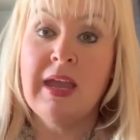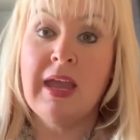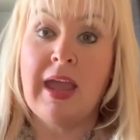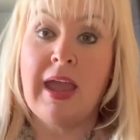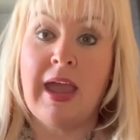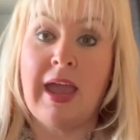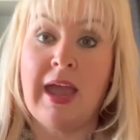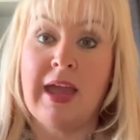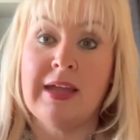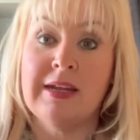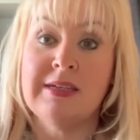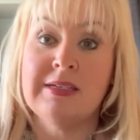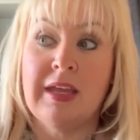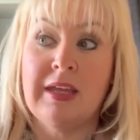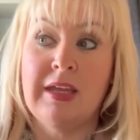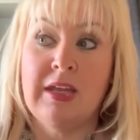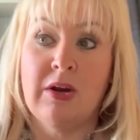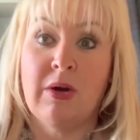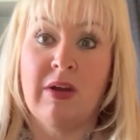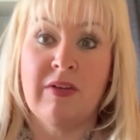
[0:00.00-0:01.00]
And
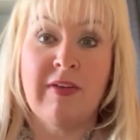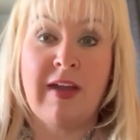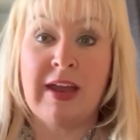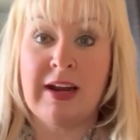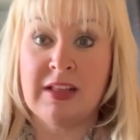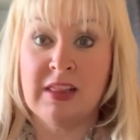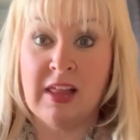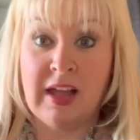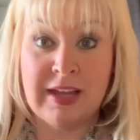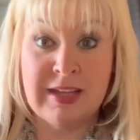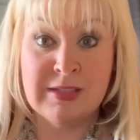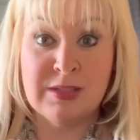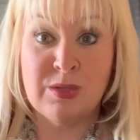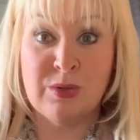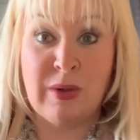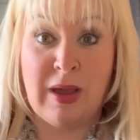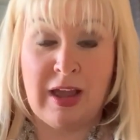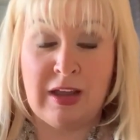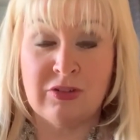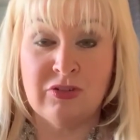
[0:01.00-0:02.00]
I've had clients
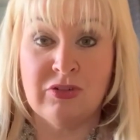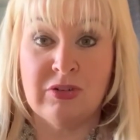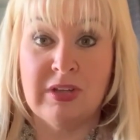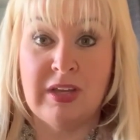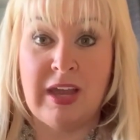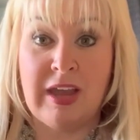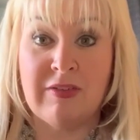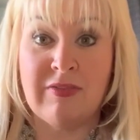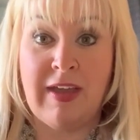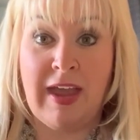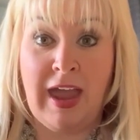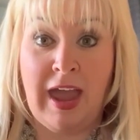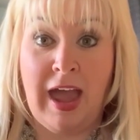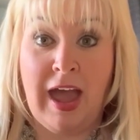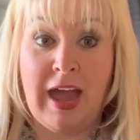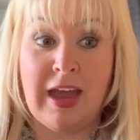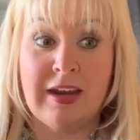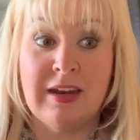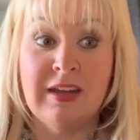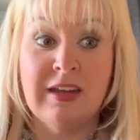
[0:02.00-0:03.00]
who actually have
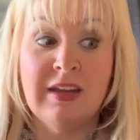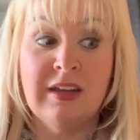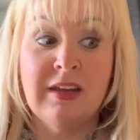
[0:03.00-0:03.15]
had